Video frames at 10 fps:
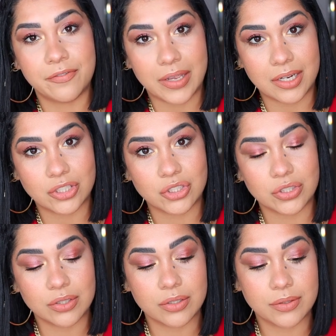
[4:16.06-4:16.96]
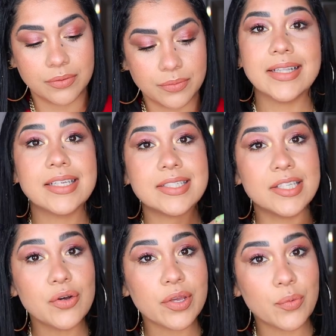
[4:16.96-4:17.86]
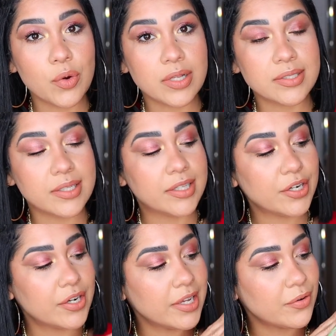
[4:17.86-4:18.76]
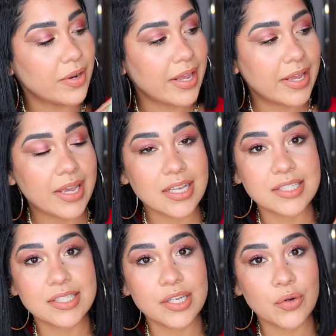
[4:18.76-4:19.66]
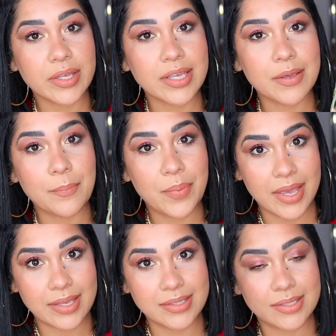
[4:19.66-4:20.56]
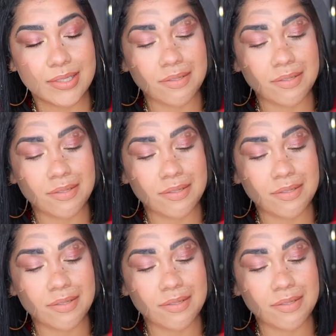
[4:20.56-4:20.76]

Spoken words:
finish. The silky ones, they're gonna create a silky base.